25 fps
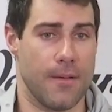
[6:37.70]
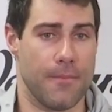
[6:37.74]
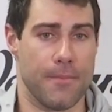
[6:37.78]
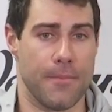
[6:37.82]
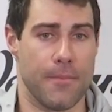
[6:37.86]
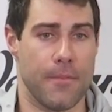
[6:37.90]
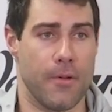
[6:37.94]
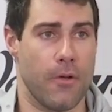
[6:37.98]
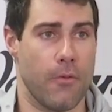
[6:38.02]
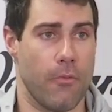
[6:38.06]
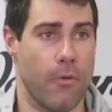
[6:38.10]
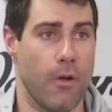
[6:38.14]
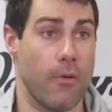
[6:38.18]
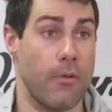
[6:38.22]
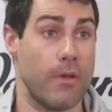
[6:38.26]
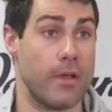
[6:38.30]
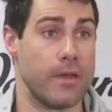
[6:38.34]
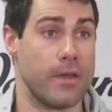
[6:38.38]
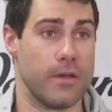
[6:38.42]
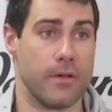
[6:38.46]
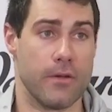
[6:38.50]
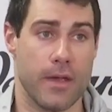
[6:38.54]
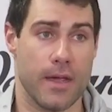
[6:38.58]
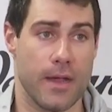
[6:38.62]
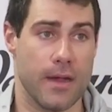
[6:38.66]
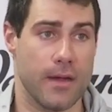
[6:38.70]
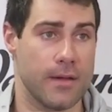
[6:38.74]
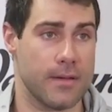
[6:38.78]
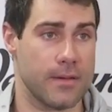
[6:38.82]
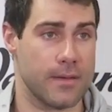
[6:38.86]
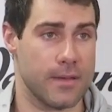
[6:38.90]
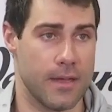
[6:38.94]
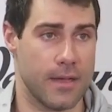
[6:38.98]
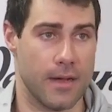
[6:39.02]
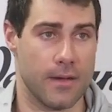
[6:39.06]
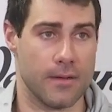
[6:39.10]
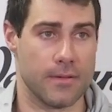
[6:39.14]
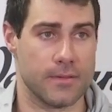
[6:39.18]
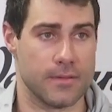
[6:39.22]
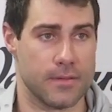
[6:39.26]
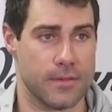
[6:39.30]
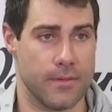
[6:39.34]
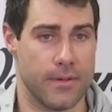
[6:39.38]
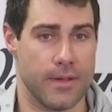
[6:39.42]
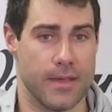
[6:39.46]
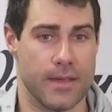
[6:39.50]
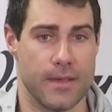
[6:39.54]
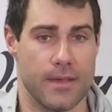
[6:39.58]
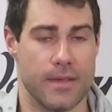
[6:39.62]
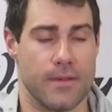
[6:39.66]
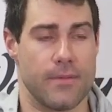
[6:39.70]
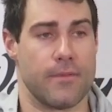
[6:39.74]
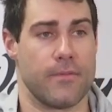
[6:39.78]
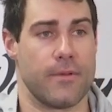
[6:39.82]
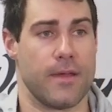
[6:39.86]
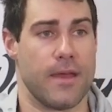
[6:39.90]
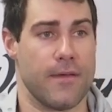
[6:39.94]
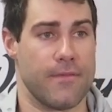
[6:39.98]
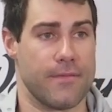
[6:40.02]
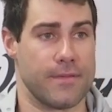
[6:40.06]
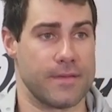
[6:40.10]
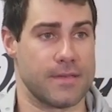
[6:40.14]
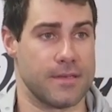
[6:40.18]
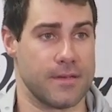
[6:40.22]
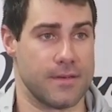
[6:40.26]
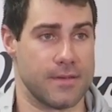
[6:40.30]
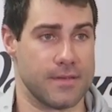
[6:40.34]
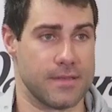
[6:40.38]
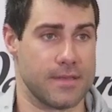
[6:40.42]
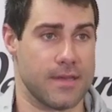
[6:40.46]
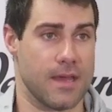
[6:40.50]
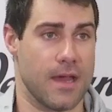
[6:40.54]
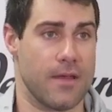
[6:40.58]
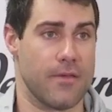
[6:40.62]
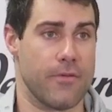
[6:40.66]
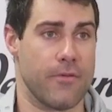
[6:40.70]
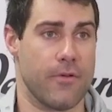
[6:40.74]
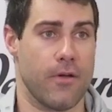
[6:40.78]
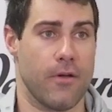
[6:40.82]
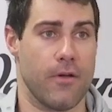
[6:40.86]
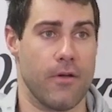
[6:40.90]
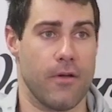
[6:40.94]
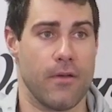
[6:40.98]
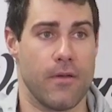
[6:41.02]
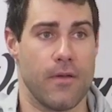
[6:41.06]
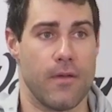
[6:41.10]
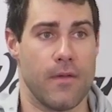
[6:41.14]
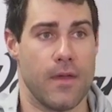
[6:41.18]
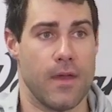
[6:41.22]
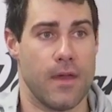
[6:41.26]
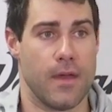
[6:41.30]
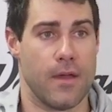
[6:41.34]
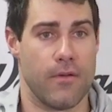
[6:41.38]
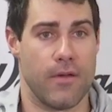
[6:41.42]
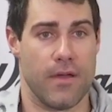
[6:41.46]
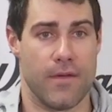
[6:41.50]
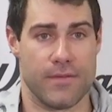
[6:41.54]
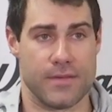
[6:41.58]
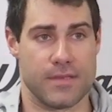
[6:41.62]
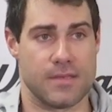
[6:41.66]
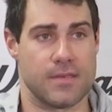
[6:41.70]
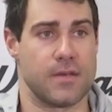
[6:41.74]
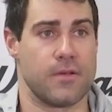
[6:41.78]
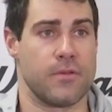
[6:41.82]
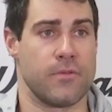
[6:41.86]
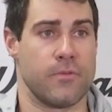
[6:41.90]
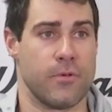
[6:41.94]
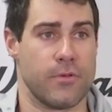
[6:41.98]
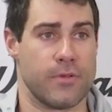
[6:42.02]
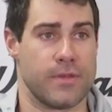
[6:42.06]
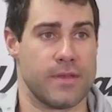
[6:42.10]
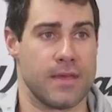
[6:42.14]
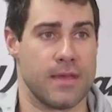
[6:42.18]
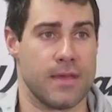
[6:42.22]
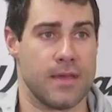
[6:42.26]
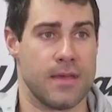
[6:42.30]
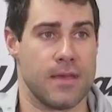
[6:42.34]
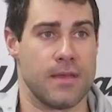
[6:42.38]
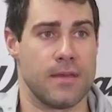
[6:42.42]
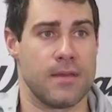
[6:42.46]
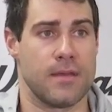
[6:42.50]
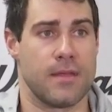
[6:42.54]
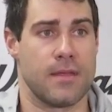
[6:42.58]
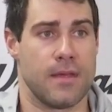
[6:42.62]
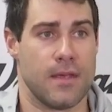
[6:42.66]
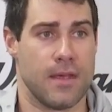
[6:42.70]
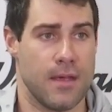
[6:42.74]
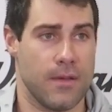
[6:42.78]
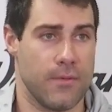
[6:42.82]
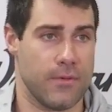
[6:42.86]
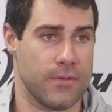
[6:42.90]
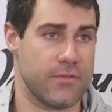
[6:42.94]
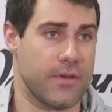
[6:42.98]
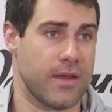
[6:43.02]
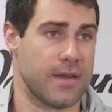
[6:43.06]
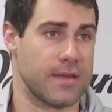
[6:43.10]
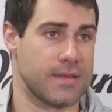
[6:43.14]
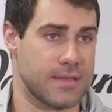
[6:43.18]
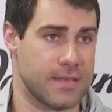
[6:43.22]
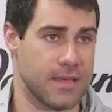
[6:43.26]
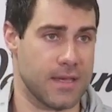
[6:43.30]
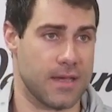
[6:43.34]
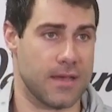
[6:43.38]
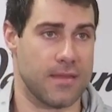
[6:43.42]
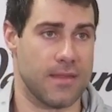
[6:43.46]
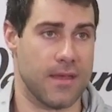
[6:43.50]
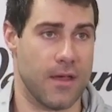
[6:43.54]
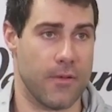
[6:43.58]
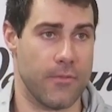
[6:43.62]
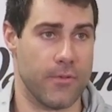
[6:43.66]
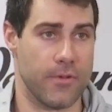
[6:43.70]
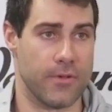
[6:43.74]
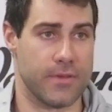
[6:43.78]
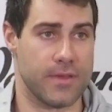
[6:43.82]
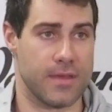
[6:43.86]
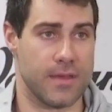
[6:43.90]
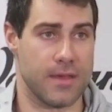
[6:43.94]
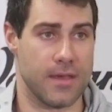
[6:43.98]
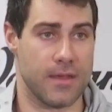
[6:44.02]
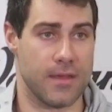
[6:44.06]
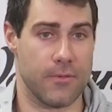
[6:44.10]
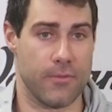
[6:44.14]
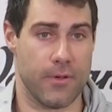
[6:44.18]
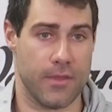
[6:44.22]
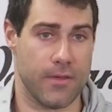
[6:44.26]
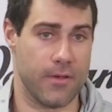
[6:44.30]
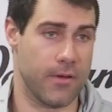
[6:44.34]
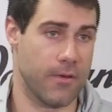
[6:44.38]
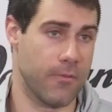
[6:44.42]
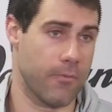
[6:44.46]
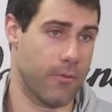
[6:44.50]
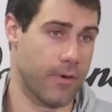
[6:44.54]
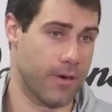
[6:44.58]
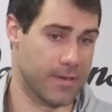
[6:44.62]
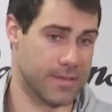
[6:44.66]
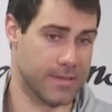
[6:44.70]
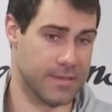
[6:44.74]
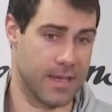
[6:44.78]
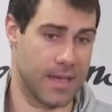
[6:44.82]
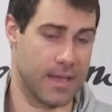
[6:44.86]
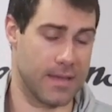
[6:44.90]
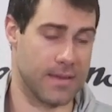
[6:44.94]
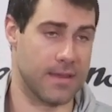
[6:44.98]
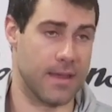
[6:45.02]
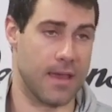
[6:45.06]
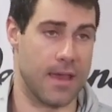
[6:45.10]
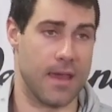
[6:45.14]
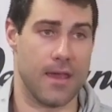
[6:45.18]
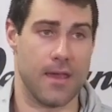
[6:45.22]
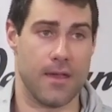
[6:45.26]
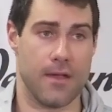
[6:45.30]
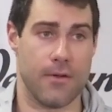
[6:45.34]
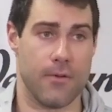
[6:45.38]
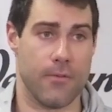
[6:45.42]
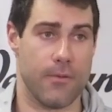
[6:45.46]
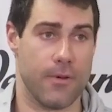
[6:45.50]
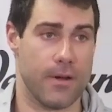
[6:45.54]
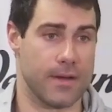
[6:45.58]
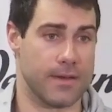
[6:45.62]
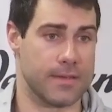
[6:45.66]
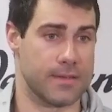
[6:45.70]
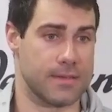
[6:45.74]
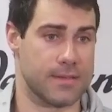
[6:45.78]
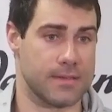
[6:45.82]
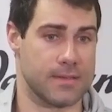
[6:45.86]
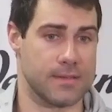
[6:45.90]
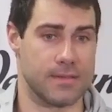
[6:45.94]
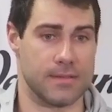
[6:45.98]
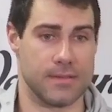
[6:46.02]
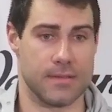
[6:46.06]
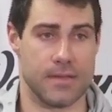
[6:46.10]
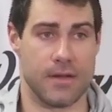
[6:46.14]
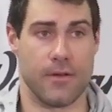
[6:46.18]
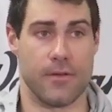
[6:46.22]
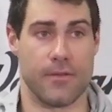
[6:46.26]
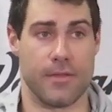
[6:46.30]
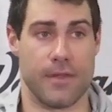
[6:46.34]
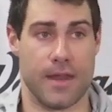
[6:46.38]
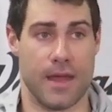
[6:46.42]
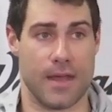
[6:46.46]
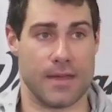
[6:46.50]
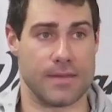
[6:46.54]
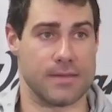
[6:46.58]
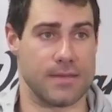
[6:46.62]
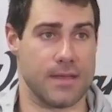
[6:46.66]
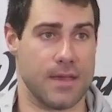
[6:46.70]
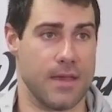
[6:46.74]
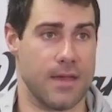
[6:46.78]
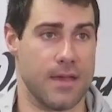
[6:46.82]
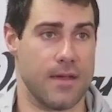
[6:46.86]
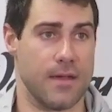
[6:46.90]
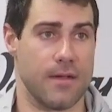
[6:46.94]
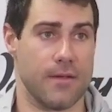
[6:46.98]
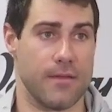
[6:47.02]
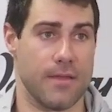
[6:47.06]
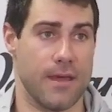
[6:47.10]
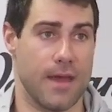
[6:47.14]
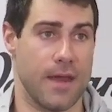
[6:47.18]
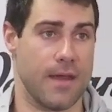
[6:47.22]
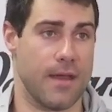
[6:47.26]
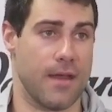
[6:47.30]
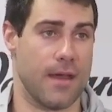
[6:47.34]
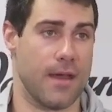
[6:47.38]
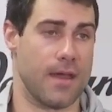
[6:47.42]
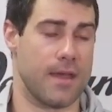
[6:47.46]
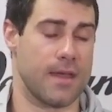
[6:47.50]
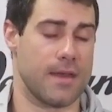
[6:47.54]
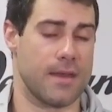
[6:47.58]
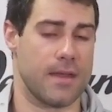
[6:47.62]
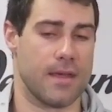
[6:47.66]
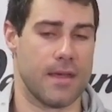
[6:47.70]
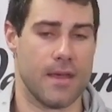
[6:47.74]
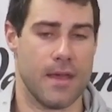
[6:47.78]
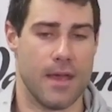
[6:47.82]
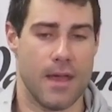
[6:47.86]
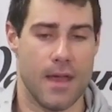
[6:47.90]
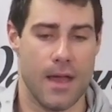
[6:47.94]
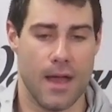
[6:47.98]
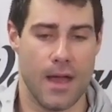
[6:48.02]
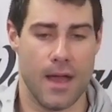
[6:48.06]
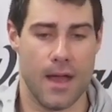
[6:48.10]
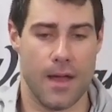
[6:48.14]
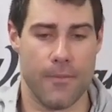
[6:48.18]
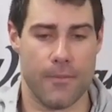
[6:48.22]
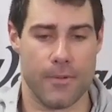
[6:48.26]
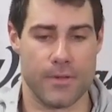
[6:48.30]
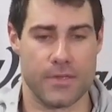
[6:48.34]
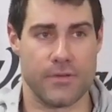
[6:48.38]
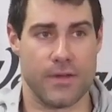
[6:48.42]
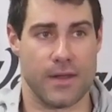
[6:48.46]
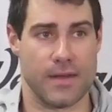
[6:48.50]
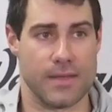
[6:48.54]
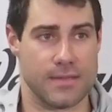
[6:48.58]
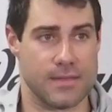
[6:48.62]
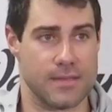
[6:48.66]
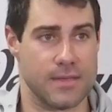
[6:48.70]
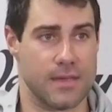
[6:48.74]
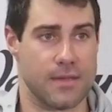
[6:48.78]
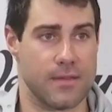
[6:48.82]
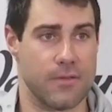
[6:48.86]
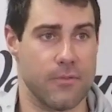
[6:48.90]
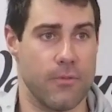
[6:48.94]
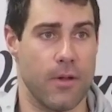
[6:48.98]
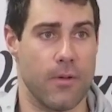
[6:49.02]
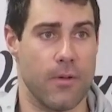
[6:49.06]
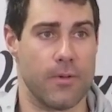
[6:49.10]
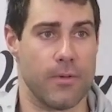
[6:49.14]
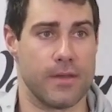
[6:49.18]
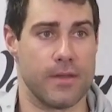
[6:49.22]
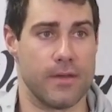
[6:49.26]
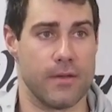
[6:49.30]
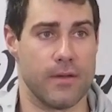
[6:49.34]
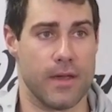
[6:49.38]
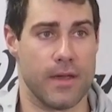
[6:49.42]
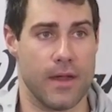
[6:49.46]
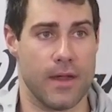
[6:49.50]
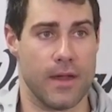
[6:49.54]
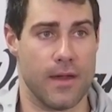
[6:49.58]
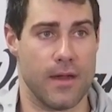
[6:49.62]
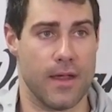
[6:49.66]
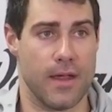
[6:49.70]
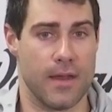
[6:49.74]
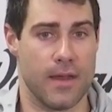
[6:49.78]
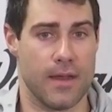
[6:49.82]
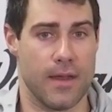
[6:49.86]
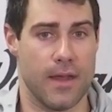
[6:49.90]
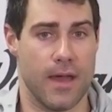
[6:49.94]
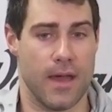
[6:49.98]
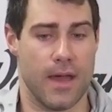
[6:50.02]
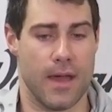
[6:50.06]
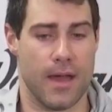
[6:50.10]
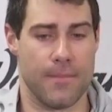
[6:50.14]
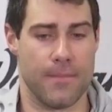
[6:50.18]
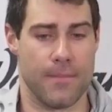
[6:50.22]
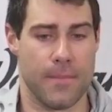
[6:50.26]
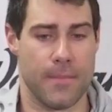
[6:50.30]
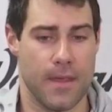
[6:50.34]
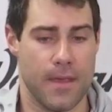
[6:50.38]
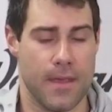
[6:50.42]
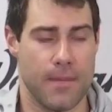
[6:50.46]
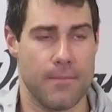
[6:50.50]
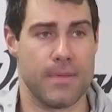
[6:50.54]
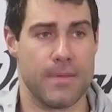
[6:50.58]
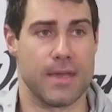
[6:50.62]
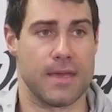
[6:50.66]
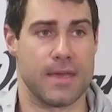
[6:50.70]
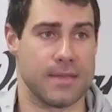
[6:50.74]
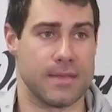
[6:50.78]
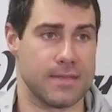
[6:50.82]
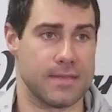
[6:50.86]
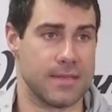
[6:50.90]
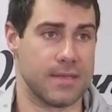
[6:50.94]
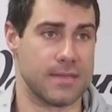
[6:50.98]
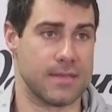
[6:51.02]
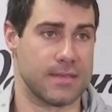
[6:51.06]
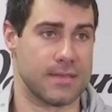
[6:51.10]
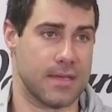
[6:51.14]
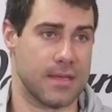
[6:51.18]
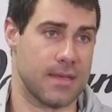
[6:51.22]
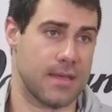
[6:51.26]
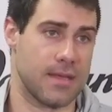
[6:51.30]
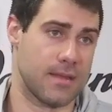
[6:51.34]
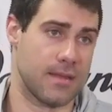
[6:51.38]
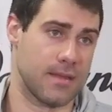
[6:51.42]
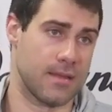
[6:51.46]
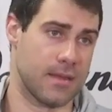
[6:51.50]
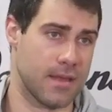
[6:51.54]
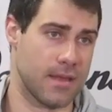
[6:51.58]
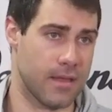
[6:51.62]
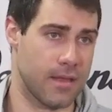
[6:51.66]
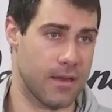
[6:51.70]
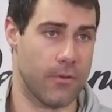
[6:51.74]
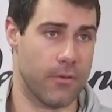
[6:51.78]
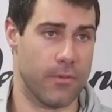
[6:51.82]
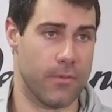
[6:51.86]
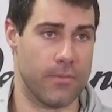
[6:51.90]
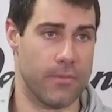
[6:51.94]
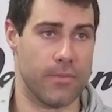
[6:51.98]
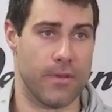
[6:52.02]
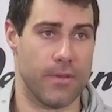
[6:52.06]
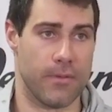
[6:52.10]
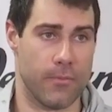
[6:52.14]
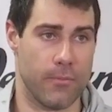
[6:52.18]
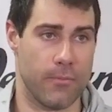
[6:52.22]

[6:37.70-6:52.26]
um, what we do here. You know, we we have a certain schedule, we have a certain routine. Try to stick in that routine, whether it works that day or works you know the next day or that night. Um, we try to stick to what we do here and um, be consistent, and you know